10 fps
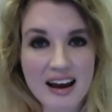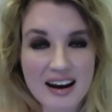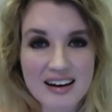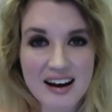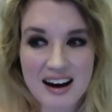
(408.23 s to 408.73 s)

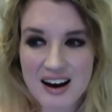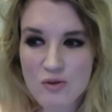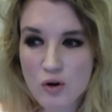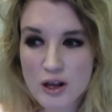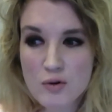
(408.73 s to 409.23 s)
and uh,
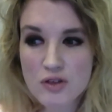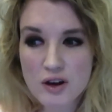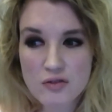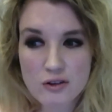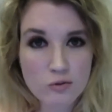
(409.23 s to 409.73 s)
what do you
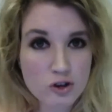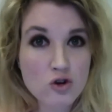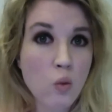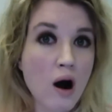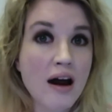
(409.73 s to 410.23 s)
think of the, Do
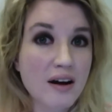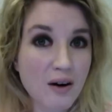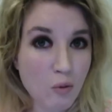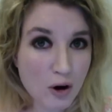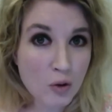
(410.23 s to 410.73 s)
you want
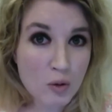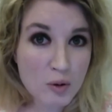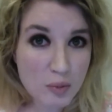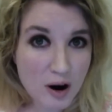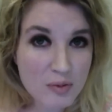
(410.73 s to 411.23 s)
a Wonder
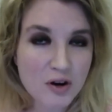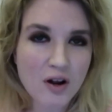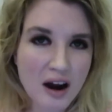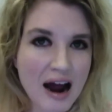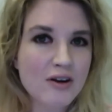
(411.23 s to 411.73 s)
Woman Barbie
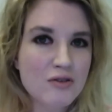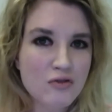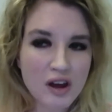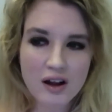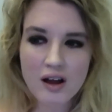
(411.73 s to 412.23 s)
doll, and how do you
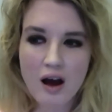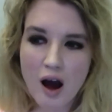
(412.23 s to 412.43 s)
feel